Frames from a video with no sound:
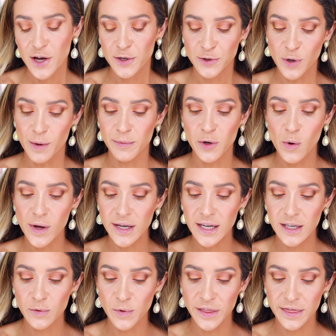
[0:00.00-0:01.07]
So I'm going
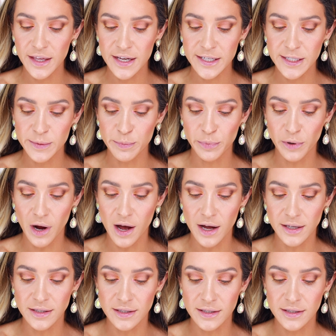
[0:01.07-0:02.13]
in with this
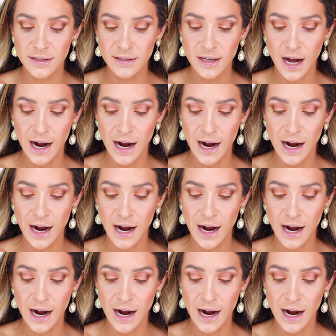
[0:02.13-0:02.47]
bronze